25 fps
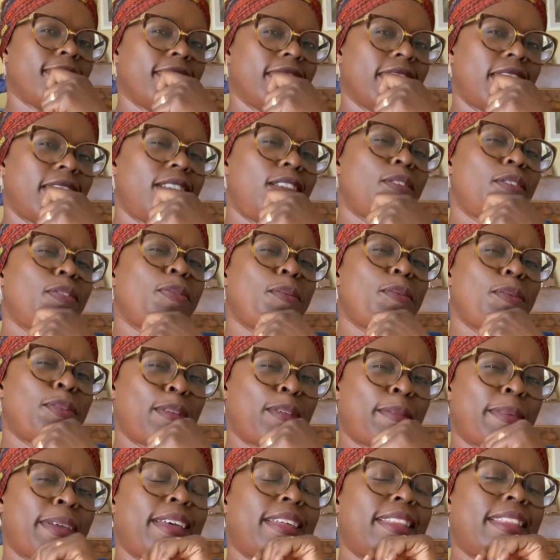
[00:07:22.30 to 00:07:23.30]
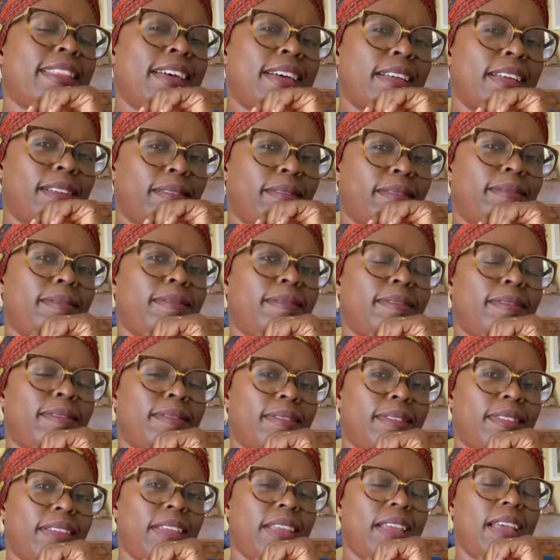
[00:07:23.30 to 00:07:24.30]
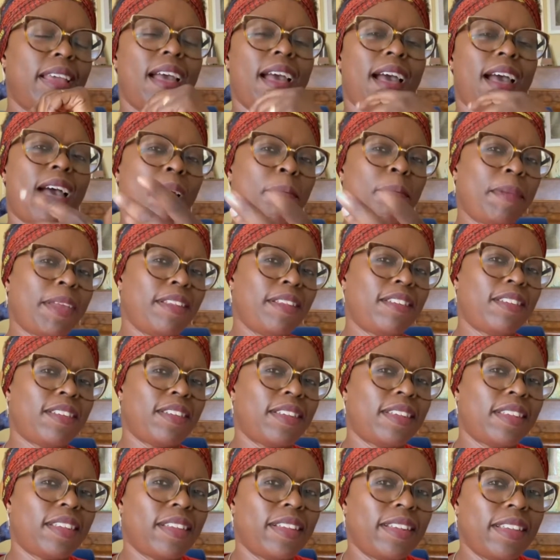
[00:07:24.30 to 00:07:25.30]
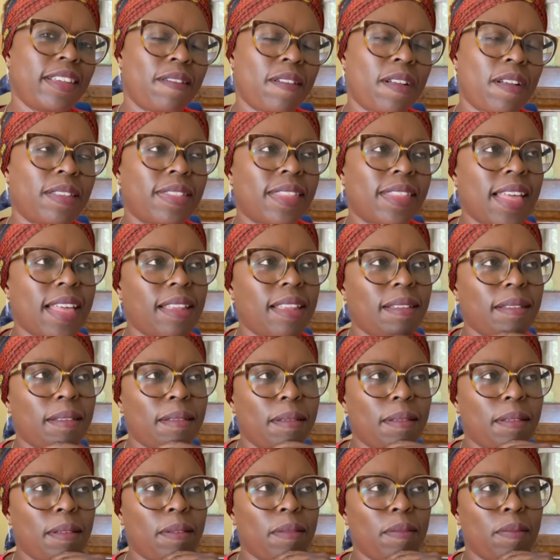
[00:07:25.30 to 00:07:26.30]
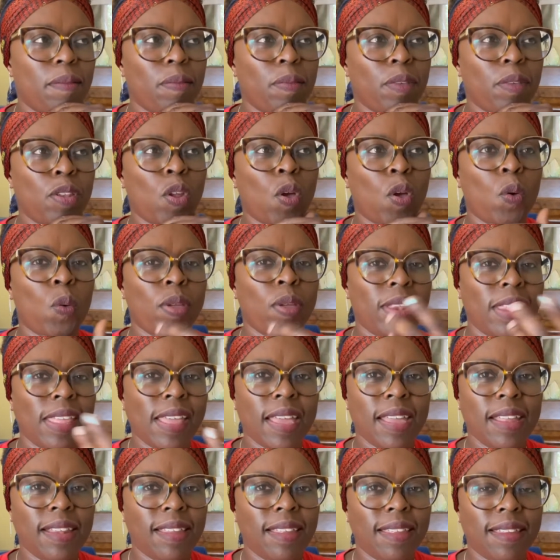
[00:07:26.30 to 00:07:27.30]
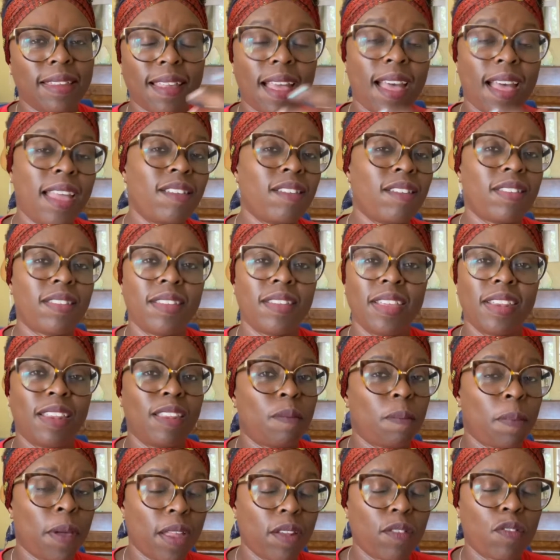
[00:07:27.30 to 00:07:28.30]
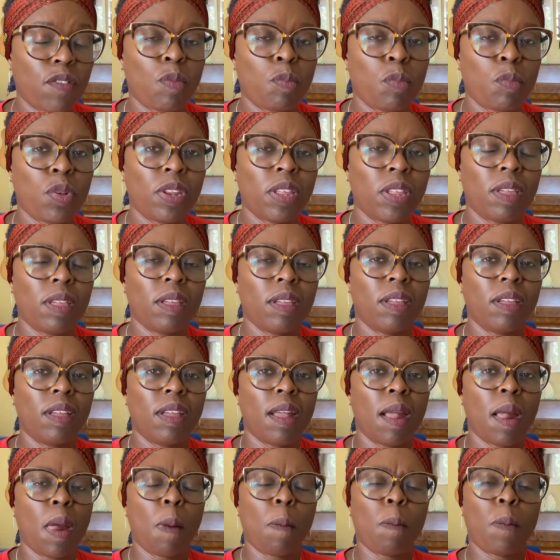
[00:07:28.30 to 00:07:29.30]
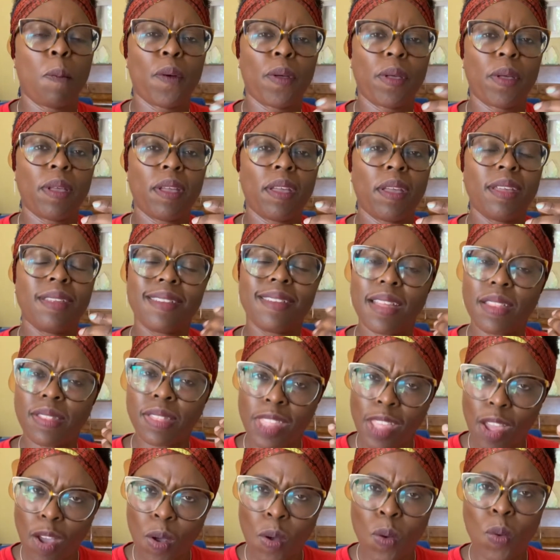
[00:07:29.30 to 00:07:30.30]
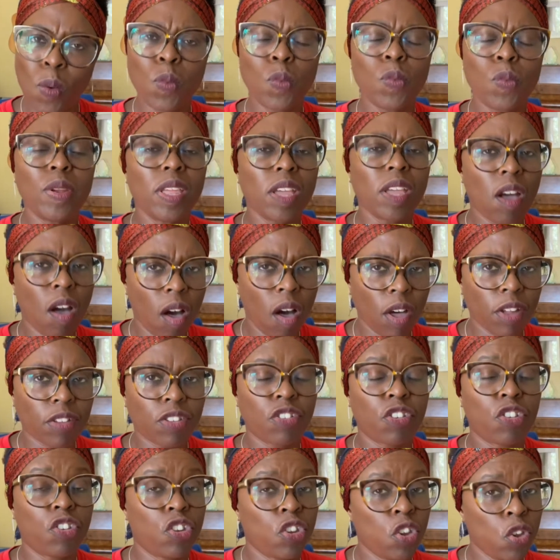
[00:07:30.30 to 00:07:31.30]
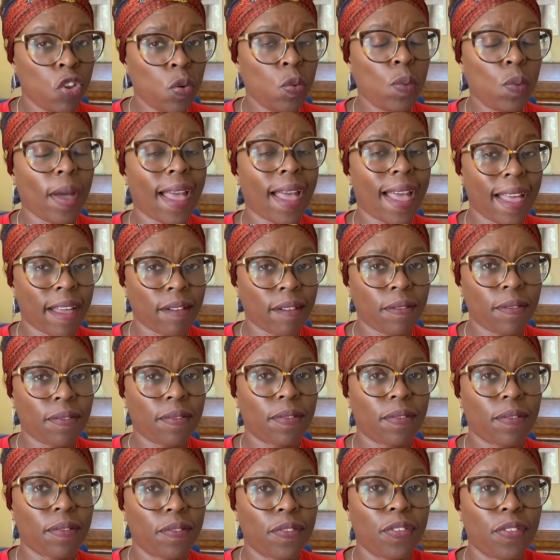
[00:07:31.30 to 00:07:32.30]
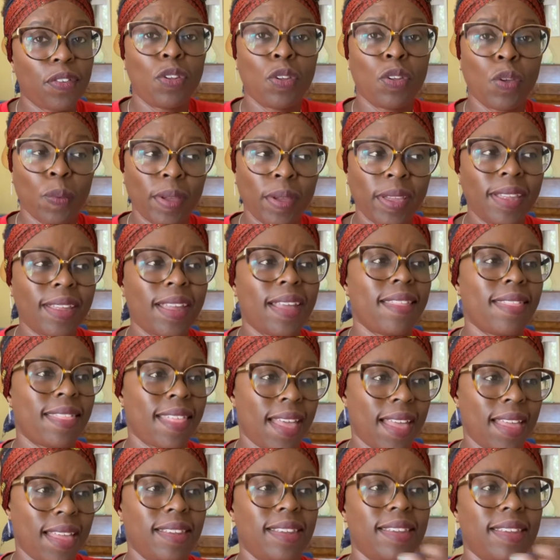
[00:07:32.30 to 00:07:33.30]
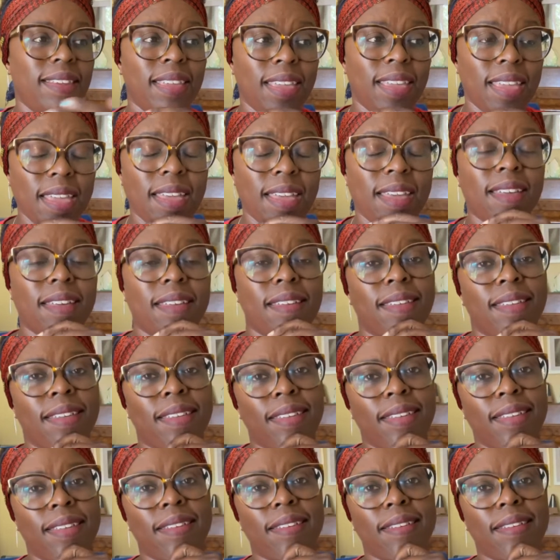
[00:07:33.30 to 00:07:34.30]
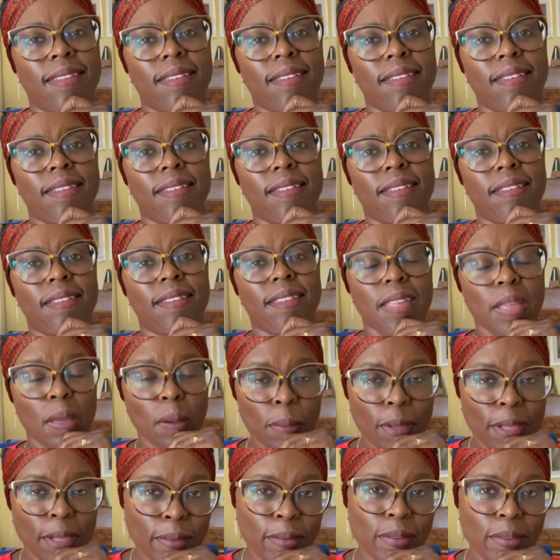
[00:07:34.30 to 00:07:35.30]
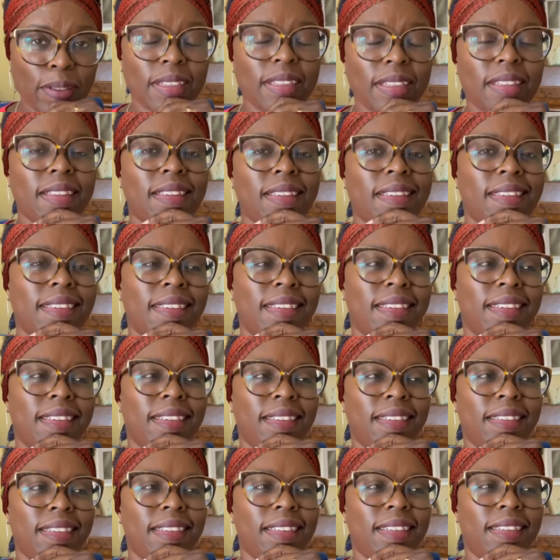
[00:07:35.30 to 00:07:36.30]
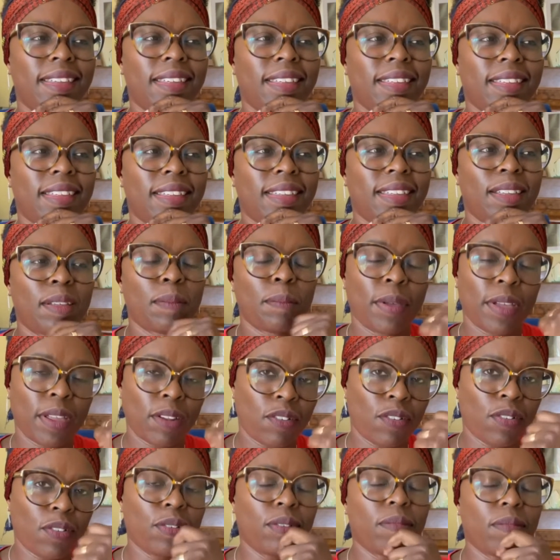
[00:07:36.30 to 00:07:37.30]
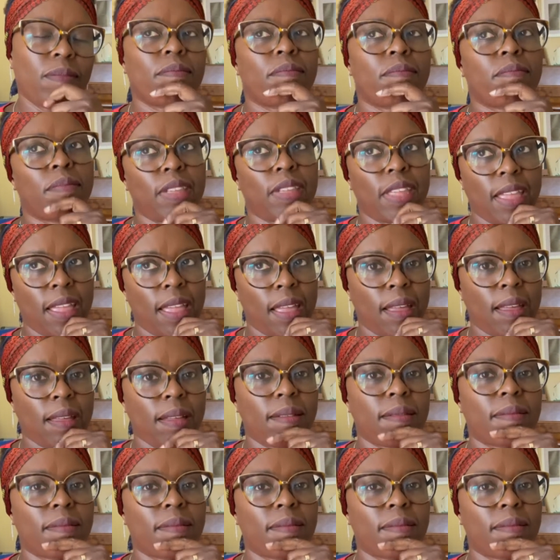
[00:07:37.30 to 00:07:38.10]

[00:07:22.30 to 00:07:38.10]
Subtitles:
Have you thought about that? I mentioned earlier on that, in the 80s, I just needed petrol money. But is that the only cost you have for doing that gig? Think about it. Petrol, yeah.